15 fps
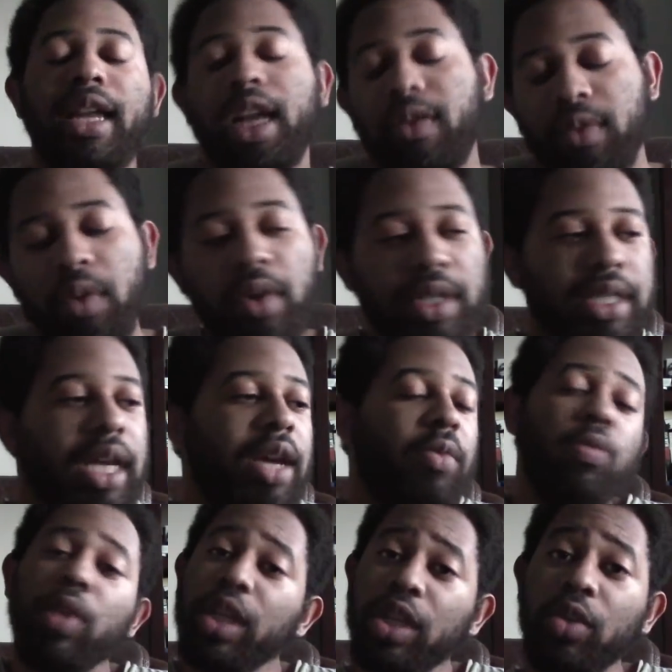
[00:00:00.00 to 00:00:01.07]
Now, of course,
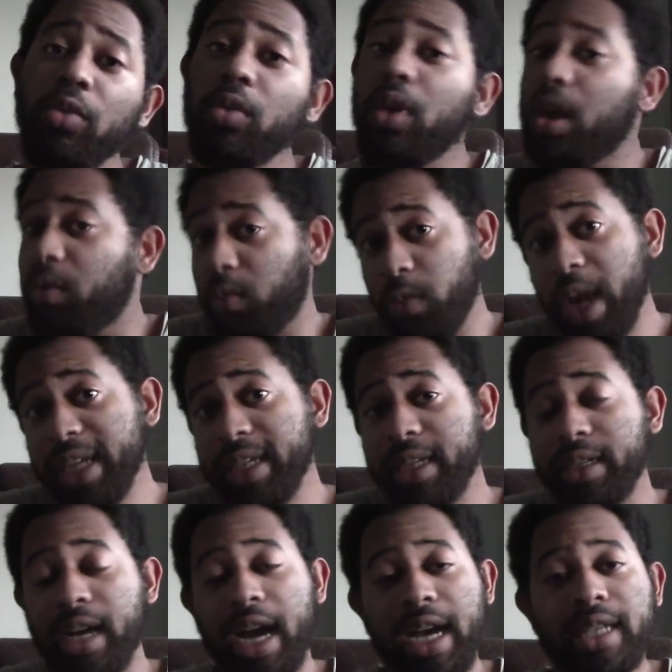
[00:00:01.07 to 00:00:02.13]
when you
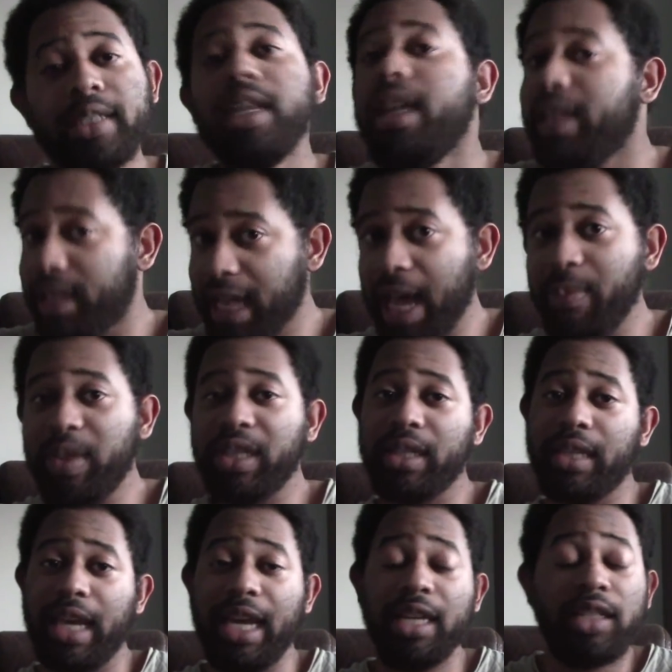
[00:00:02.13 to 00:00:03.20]
recognize that that be the
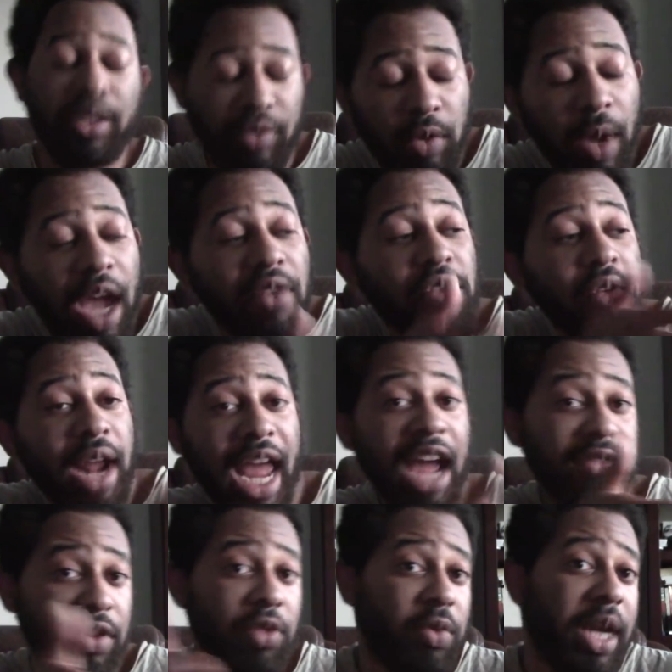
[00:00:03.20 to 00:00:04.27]
case, if you ever
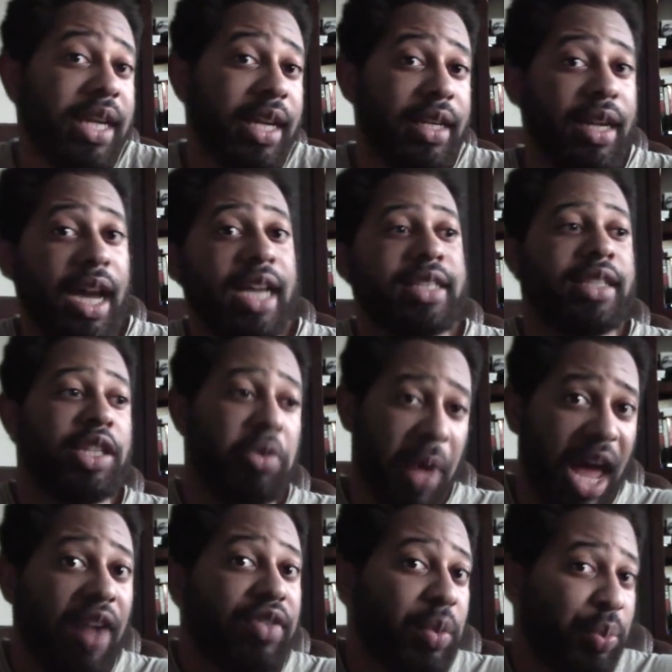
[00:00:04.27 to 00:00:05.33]
have to recognize that you
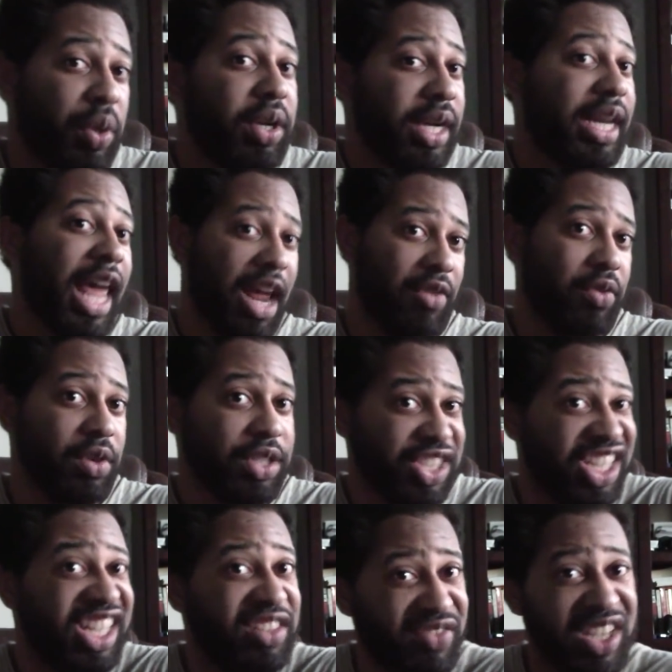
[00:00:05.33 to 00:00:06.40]
have to put in effort
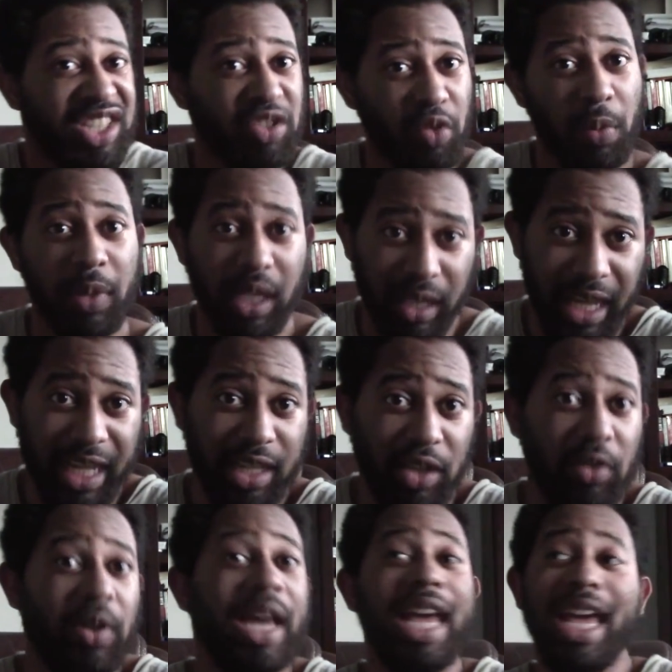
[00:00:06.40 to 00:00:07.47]
to convince a woman to like
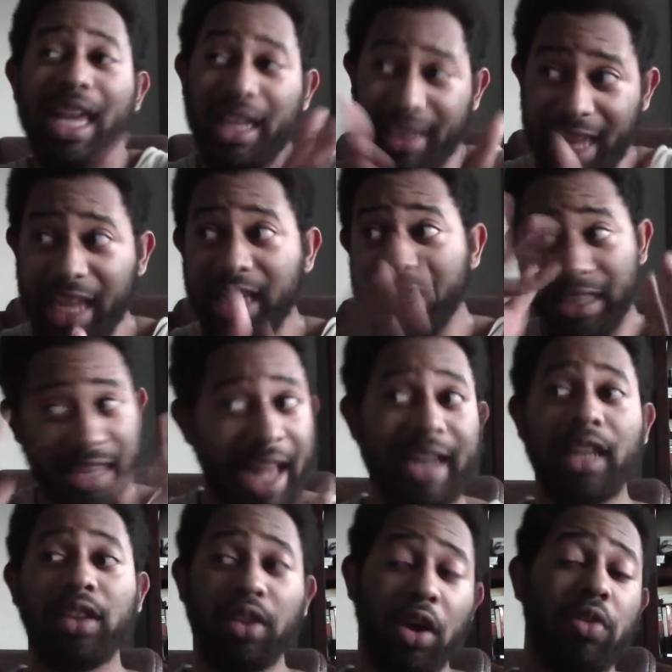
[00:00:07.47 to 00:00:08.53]
you, that
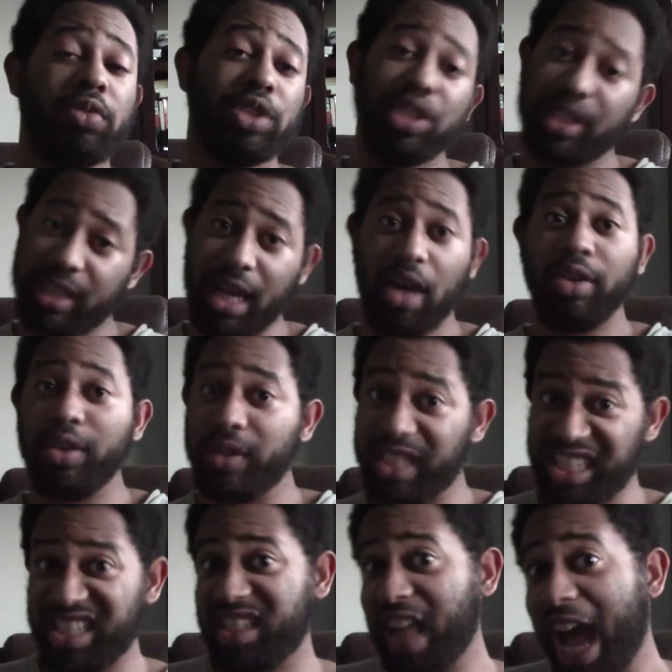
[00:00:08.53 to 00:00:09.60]
that alone should tell you
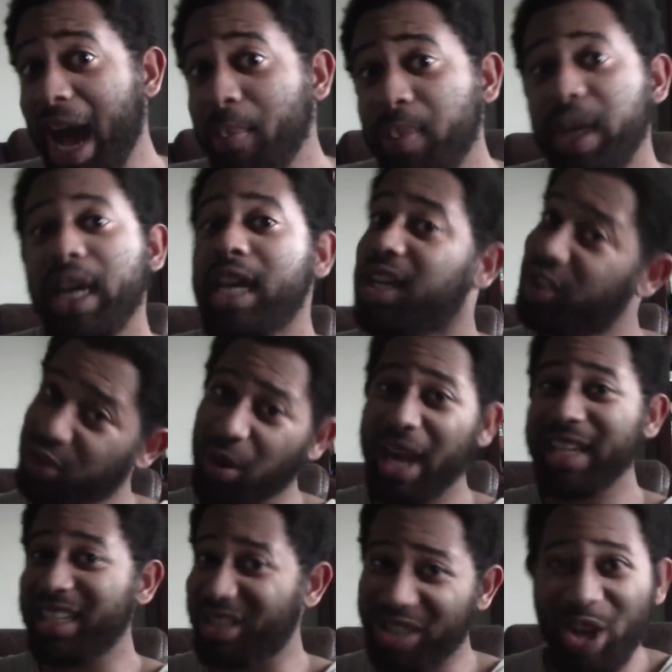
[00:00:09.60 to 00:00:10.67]
to stop
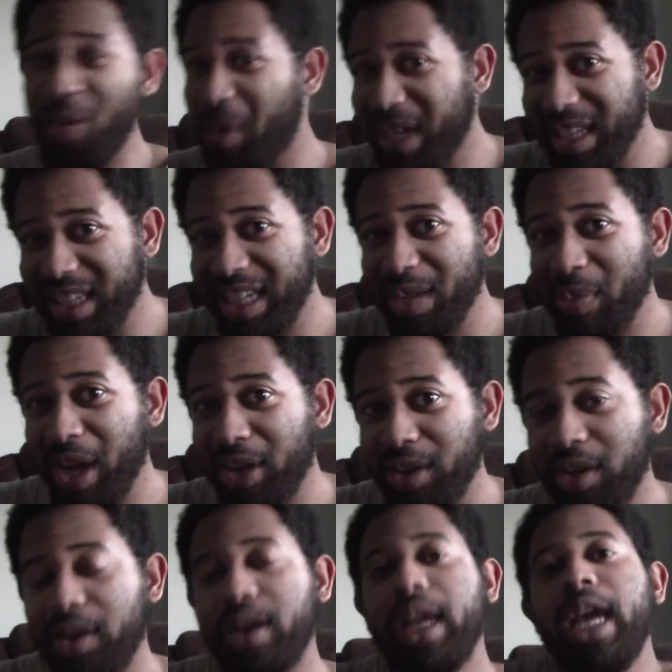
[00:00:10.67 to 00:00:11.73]
trying to do anything about
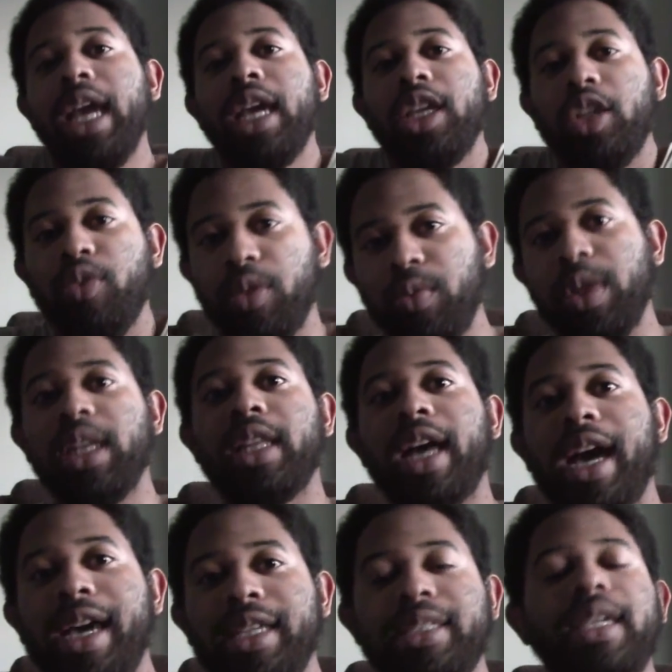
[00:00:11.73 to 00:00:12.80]
her, you would
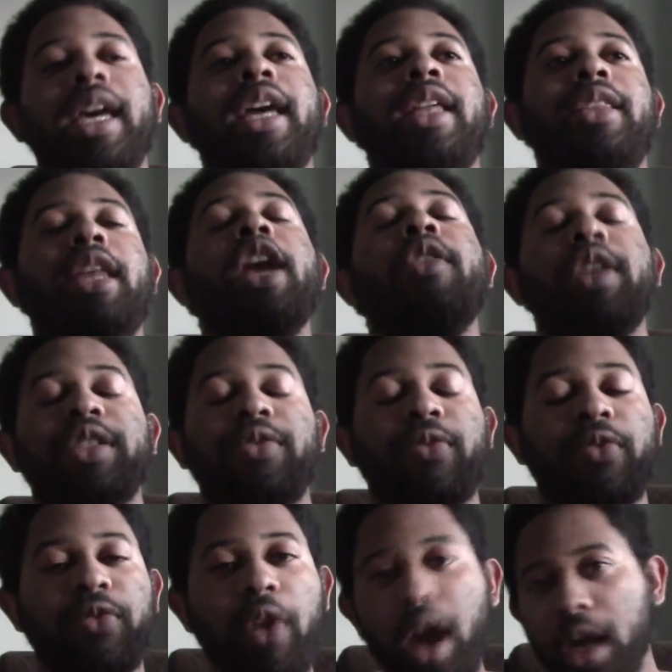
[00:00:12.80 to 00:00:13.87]
realize there is
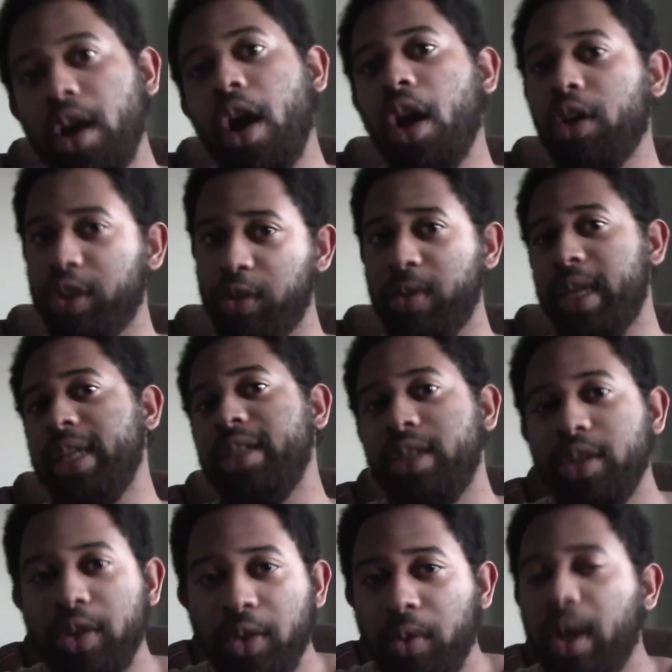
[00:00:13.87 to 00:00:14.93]
fuck all you can
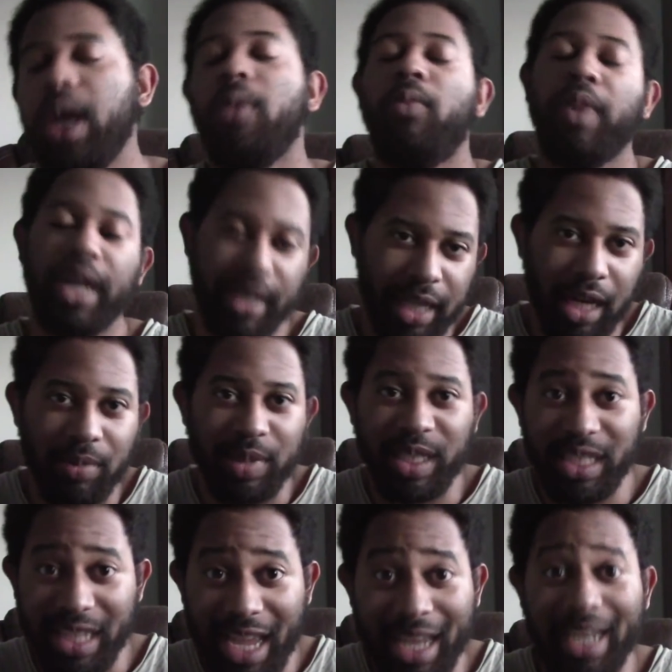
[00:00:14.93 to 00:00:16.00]
do when it comes
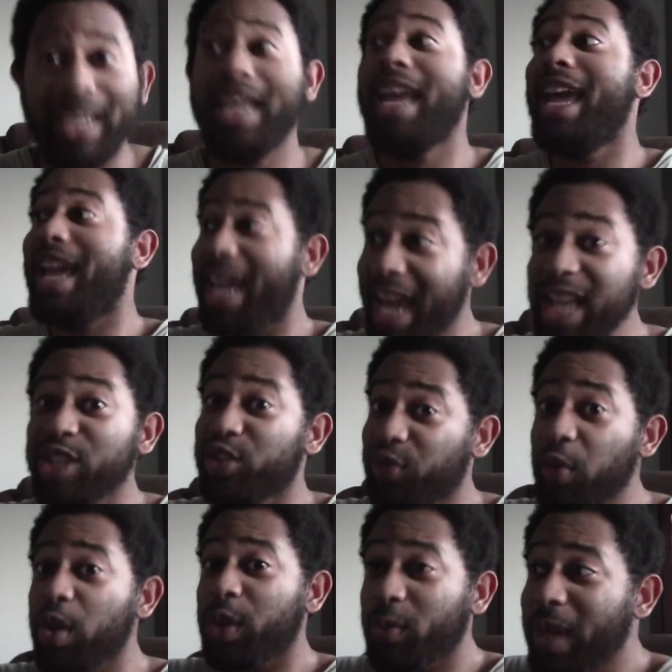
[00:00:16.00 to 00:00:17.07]
to dating.
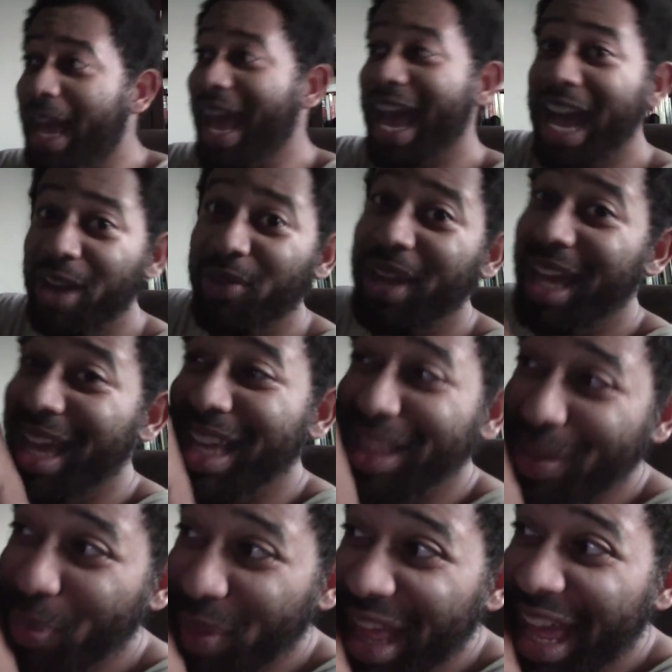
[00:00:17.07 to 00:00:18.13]
Henceforth, we have
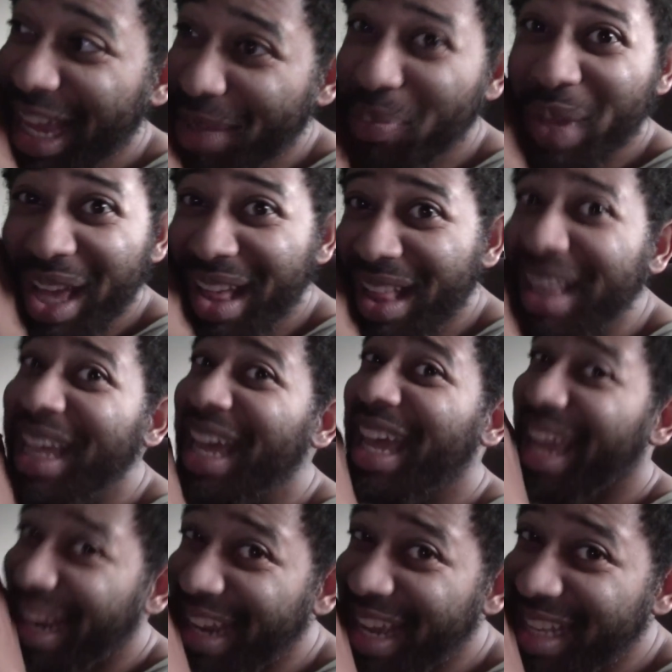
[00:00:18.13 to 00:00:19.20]
the black
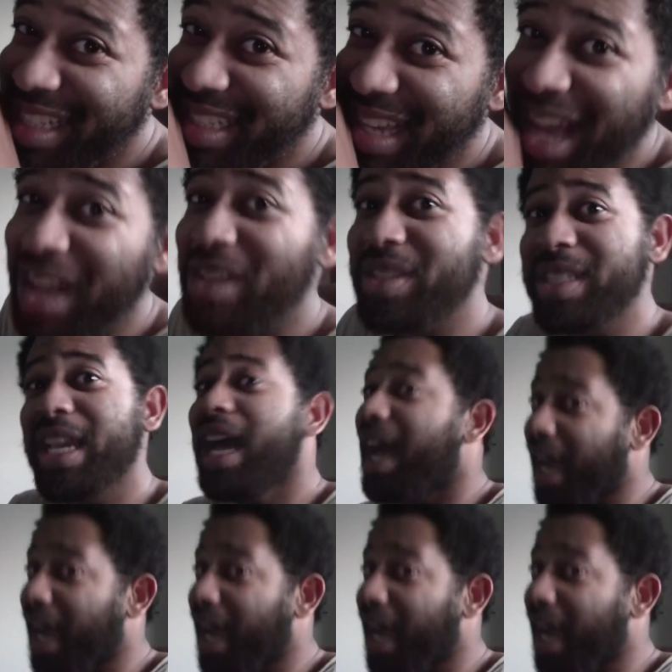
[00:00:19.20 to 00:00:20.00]
and incels.